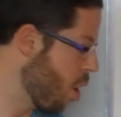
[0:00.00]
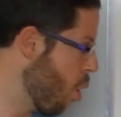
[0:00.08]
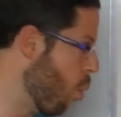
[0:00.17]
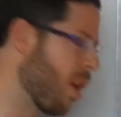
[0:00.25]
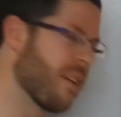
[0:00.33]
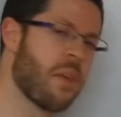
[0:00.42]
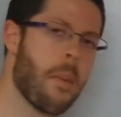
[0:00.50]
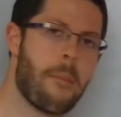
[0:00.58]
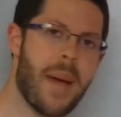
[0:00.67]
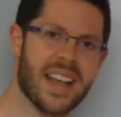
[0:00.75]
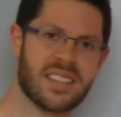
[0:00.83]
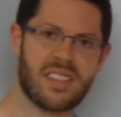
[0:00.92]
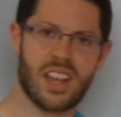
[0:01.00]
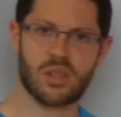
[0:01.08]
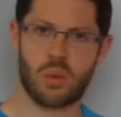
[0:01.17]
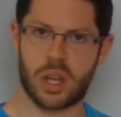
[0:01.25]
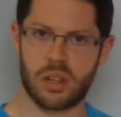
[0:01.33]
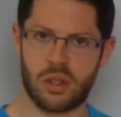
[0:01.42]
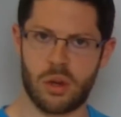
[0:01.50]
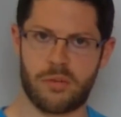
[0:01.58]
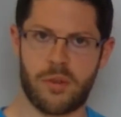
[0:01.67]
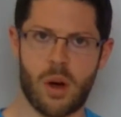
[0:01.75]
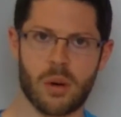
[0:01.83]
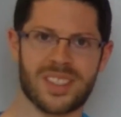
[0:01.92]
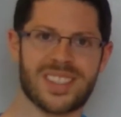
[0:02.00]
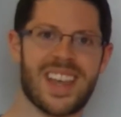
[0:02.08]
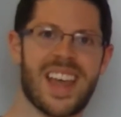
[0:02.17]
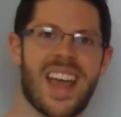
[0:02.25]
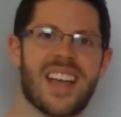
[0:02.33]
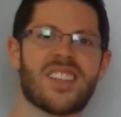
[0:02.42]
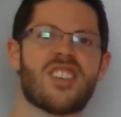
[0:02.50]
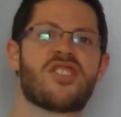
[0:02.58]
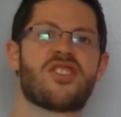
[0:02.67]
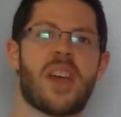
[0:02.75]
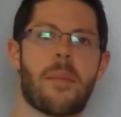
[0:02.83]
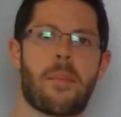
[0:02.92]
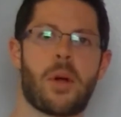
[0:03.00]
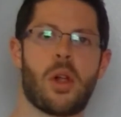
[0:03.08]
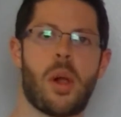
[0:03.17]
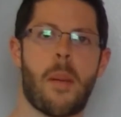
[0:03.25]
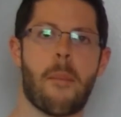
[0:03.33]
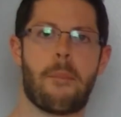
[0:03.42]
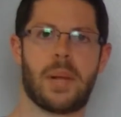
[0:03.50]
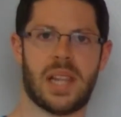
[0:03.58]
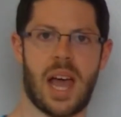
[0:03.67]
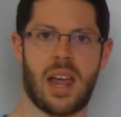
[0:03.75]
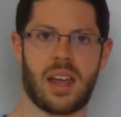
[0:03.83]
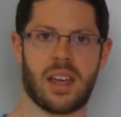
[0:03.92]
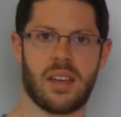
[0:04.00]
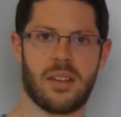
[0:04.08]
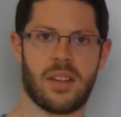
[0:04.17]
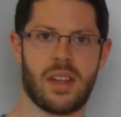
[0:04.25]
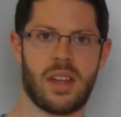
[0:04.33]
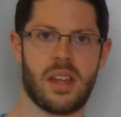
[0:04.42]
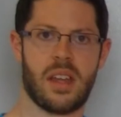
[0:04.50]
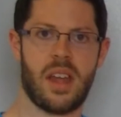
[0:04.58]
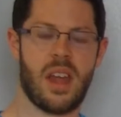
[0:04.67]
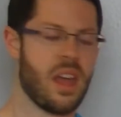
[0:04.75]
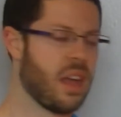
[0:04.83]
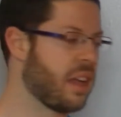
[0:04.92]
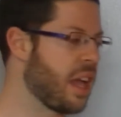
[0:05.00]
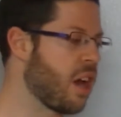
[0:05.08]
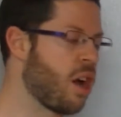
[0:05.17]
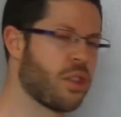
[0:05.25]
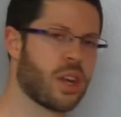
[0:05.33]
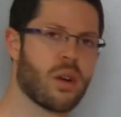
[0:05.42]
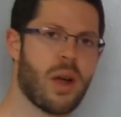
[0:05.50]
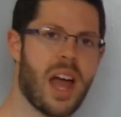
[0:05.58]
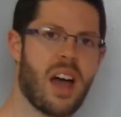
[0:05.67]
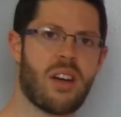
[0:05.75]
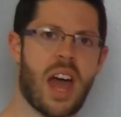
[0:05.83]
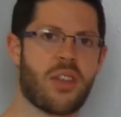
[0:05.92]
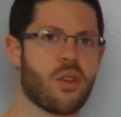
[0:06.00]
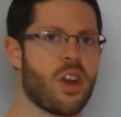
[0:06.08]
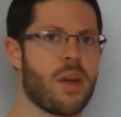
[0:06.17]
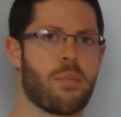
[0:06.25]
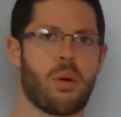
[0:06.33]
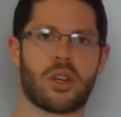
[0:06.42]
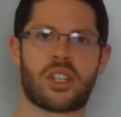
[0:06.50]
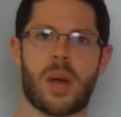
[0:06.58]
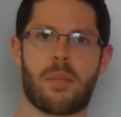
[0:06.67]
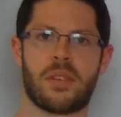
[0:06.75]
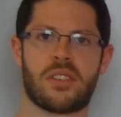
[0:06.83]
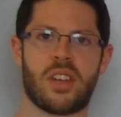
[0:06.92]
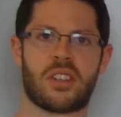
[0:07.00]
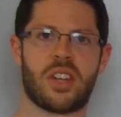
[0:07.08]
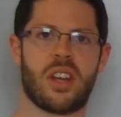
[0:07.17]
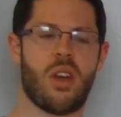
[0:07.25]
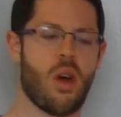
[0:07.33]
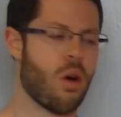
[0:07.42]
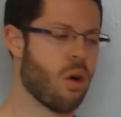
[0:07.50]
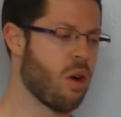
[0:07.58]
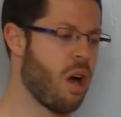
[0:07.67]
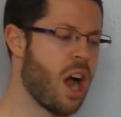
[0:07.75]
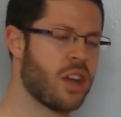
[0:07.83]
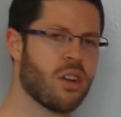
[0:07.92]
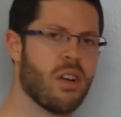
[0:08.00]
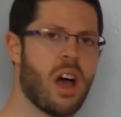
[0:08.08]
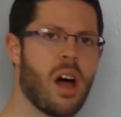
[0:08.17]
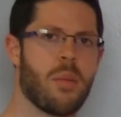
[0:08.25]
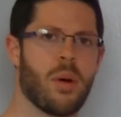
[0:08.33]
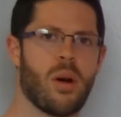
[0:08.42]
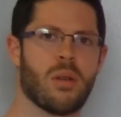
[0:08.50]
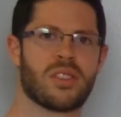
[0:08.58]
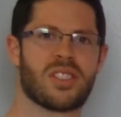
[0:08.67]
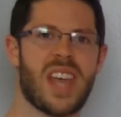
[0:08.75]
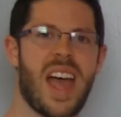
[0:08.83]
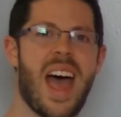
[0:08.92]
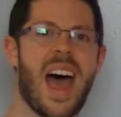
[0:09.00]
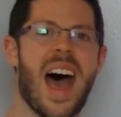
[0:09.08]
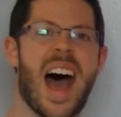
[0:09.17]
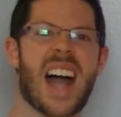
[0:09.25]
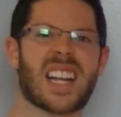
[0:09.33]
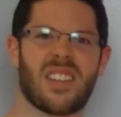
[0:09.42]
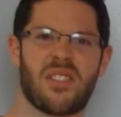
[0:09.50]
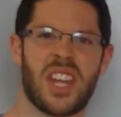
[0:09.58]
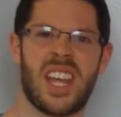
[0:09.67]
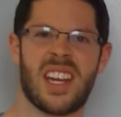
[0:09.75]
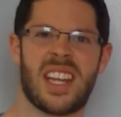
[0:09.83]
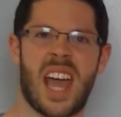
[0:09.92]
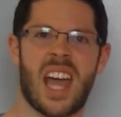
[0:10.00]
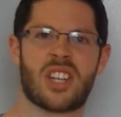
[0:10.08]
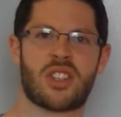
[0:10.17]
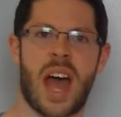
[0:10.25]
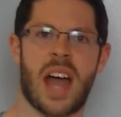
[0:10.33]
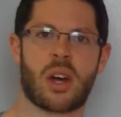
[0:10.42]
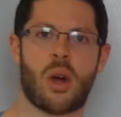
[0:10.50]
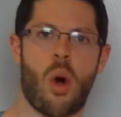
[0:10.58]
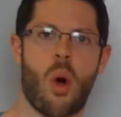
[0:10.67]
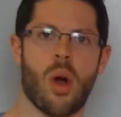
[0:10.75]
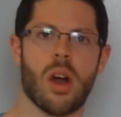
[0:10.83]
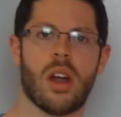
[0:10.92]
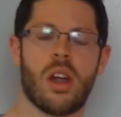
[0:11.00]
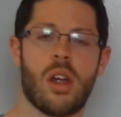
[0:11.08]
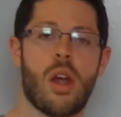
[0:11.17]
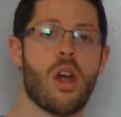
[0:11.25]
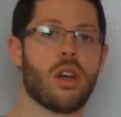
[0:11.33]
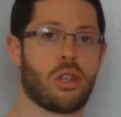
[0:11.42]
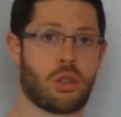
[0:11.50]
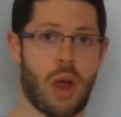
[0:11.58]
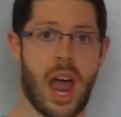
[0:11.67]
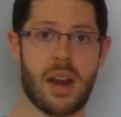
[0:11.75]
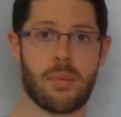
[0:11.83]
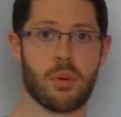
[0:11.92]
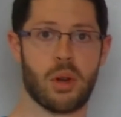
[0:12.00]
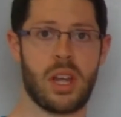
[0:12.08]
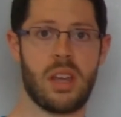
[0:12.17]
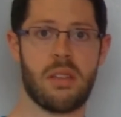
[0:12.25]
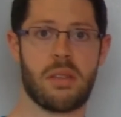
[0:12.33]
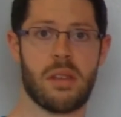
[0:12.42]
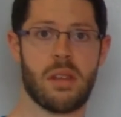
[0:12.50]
One of the best things we can do, folks, is a simple plank. Get on the ground, either in a push-up position or on your elbows. Actively engage that core. Try to breathe.